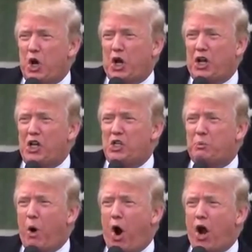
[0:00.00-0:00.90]
turkeys
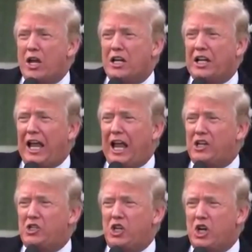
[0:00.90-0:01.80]
pardoned
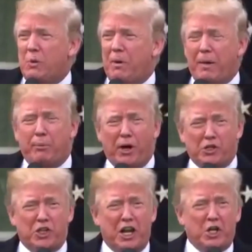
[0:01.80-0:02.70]
last year by
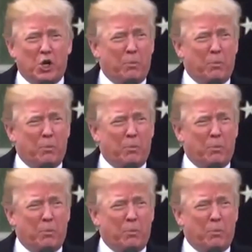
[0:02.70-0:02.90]
President